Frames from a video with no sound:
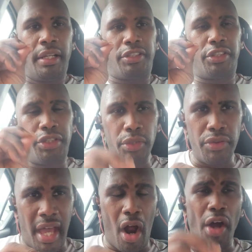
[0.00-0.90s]
to do
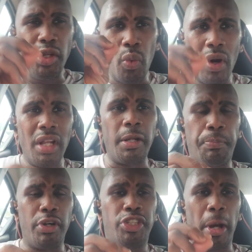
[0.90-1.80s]
that? Are you willing to
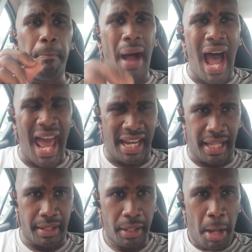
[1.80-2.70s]
put your body,
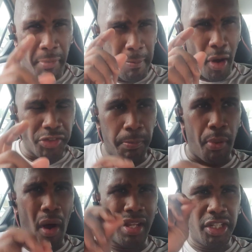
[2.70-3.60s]
but most
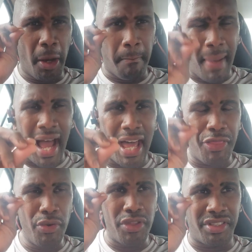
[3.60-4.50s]
importantly, your mind
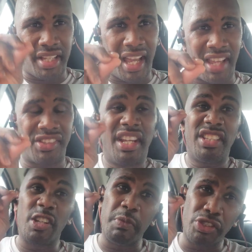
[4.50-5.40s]
through the test? It
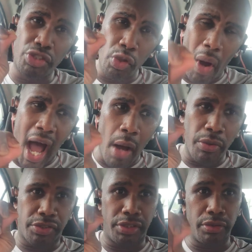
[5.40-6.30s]
took me 2
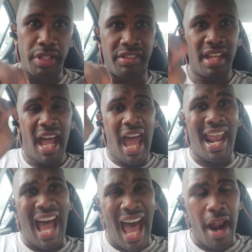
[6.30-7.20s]
hours to do this,
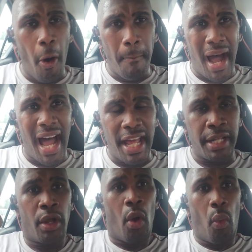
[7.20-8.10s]
and I don't
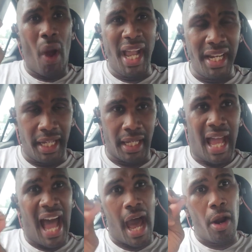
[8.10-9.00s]
mind waiting.
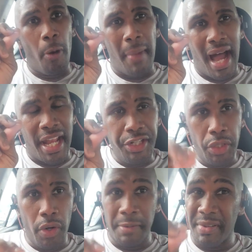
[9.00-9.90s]
I don't mind
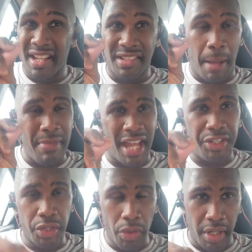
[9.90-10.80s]
doing it because I'm
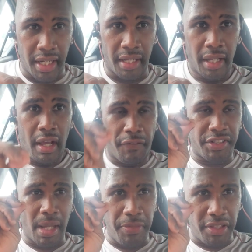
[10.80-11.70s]
not doing it for
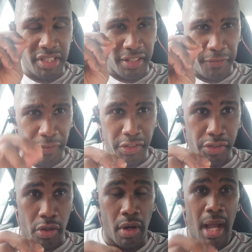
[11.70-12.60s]
something just
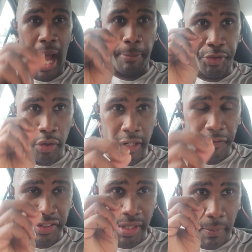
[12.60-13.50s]
physical. I'm doing it
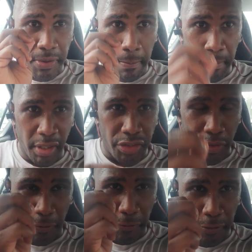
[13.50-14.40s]
for something
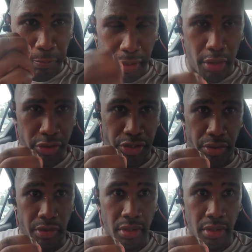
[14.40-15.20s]
mental, spiritual.